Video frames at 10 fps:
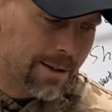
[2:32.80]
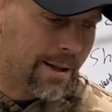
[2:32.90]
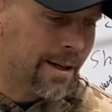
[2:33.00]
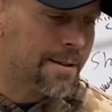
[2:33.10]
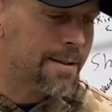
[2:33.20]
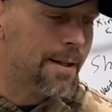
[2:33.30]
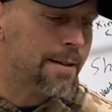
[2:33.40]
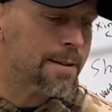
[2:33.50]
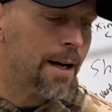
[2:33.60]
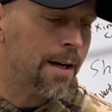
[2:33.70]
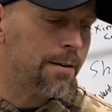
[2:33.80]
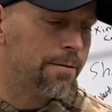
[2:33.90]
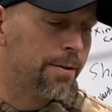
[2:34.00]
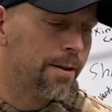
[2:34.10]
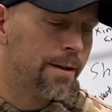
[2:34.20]
it's kind of
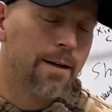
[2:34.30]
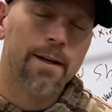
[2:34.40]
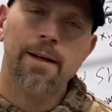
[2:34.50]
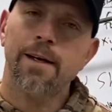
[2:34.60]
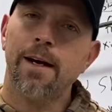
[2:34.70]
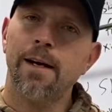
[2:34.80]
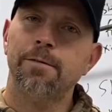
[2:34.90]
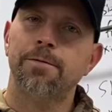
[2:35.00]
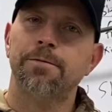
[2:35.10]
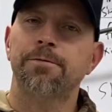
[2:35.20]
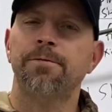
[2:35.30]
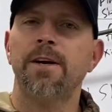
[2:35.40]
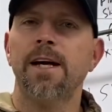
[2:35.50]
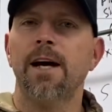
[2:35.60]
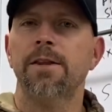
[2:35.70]

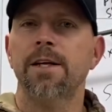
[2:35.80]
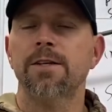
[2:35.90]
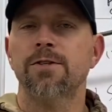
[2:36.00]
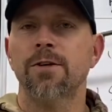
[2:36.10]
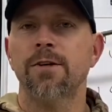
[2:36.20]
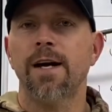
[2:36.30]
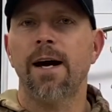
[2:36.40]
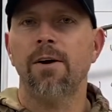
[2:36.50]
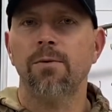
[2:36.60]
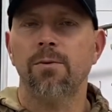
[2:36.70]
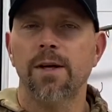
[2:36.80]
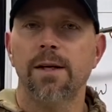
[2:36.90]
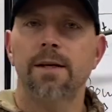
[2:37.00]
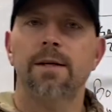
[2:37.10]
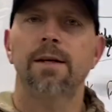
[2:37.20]
funny how things turned out. We